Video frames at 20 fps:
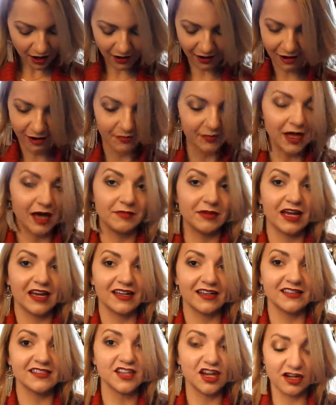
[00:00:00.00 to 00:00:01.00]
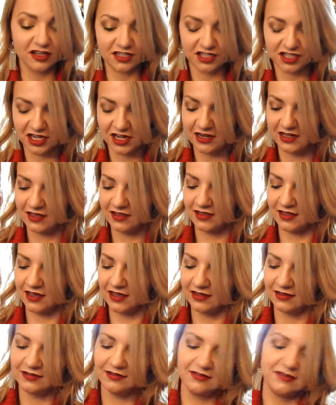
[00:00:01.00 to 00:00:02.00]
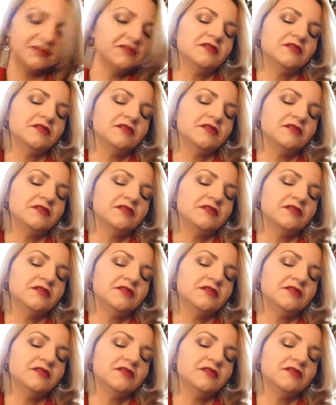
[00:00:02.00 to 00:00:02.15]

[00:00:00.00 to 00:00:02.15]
Um, I'm not gonna touch anything,